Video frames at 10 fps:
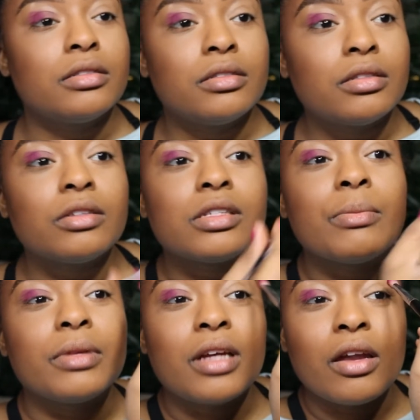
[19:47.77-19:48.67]
or
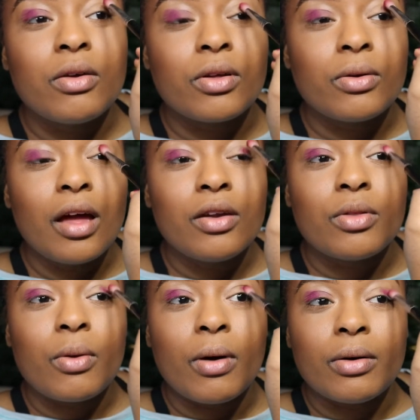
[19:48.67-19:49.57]
something. Y'all know the y'all know
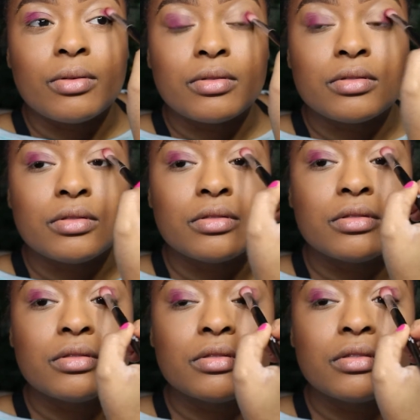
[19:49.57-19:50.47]
the quote.
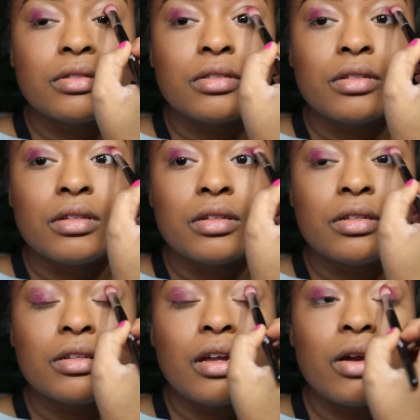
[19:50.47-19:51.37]

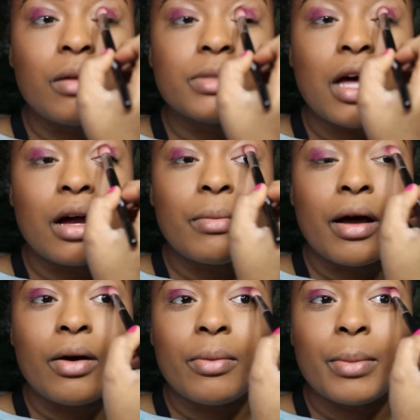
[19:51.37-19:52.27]
Y'all know what I'm talking
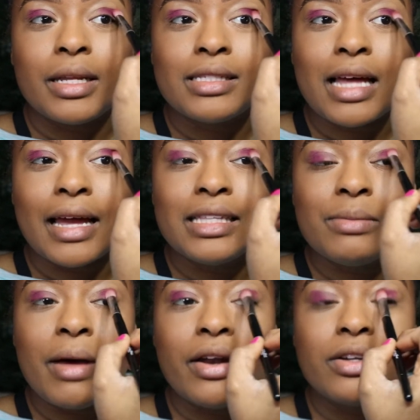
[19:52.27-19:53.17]
about. But it's like, it's
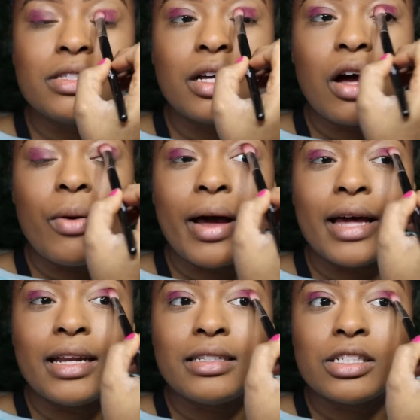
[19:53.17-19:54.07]
better to go
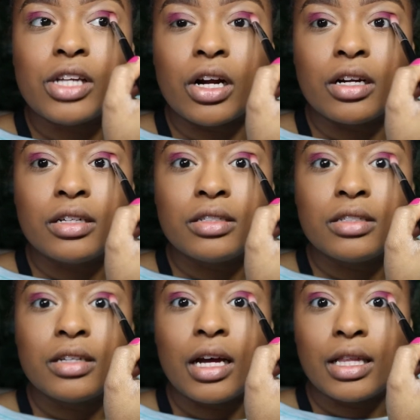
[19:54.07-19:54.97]
ahead and just hurt
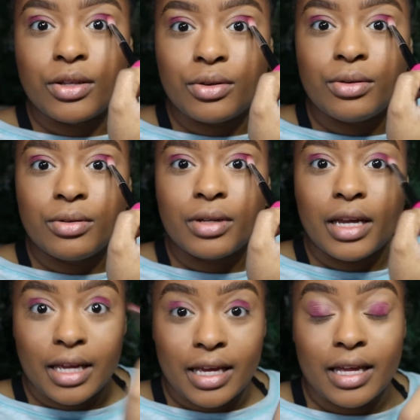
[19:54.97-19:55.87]
a little
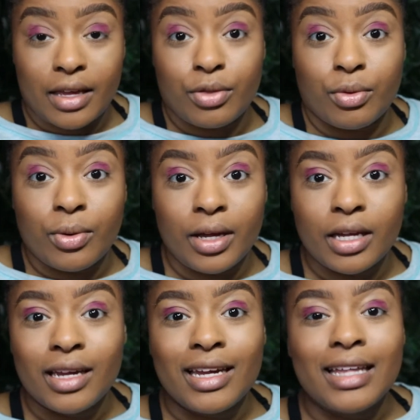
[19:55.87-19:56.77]
and get through it
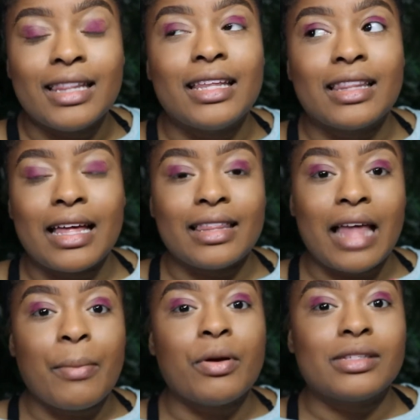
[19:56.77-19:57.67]
than let
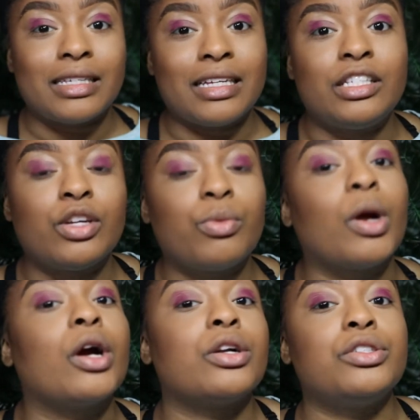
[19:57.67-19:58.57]
that person continue to
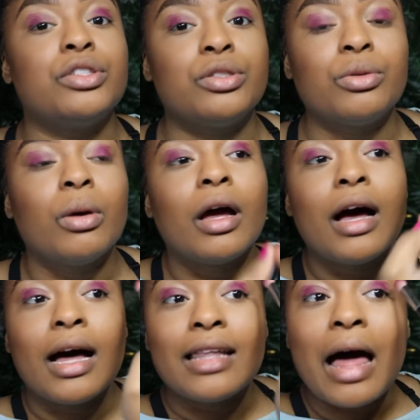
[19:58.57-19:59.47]
hurt you.
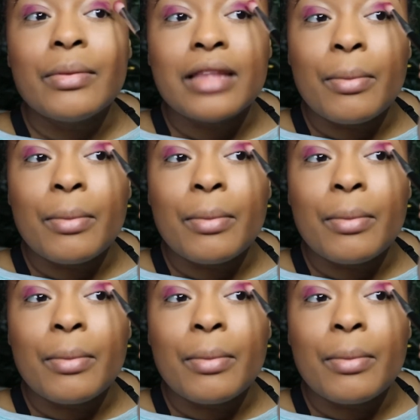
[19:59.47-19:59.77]
Allowing that